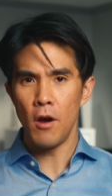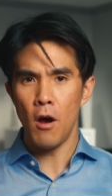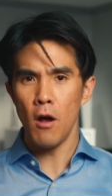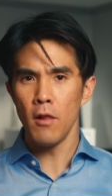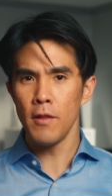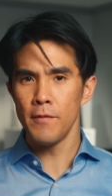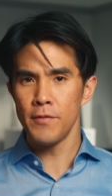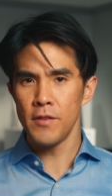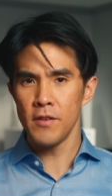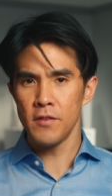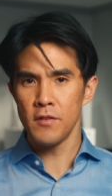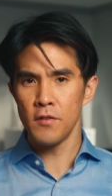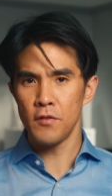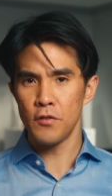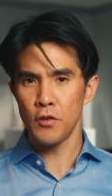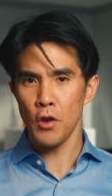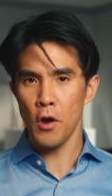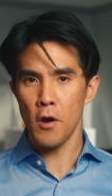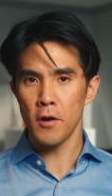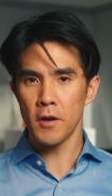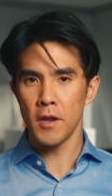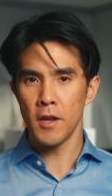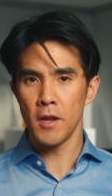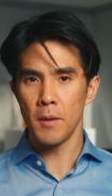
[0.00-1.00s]
all of this is
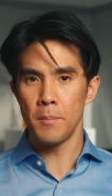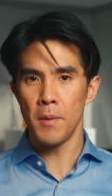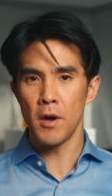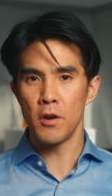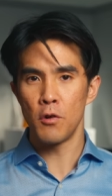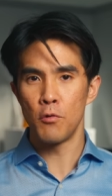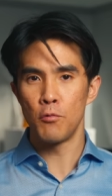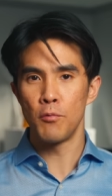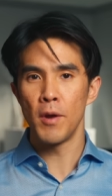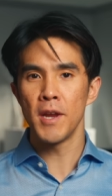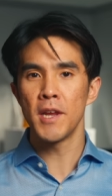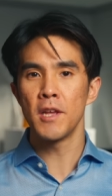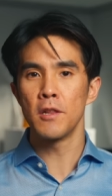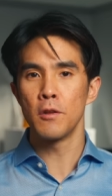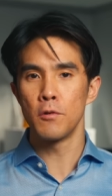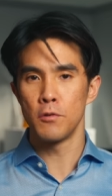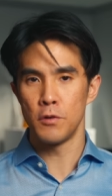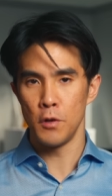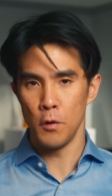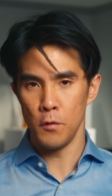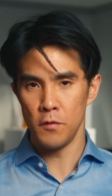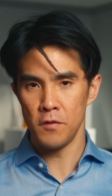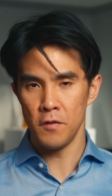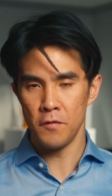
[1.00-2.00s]
talking about a regular
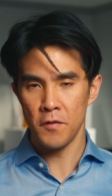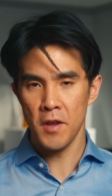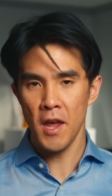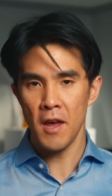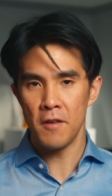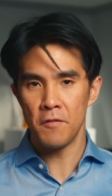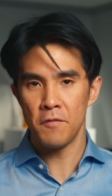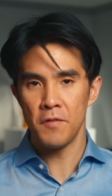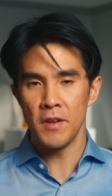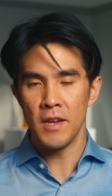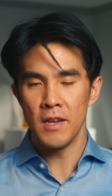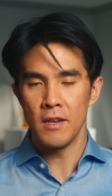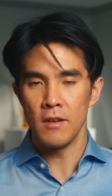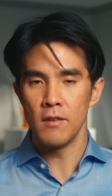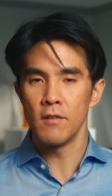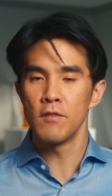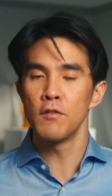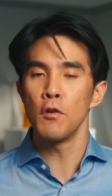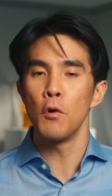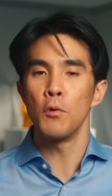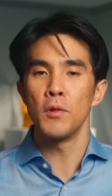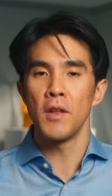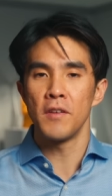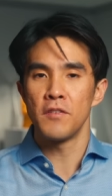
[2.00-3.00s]
dose of caffeine,
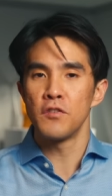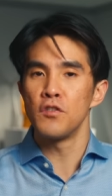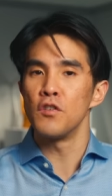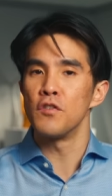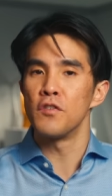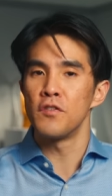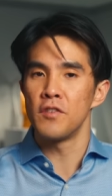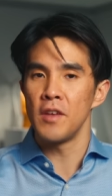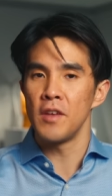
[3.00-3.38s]
so let's just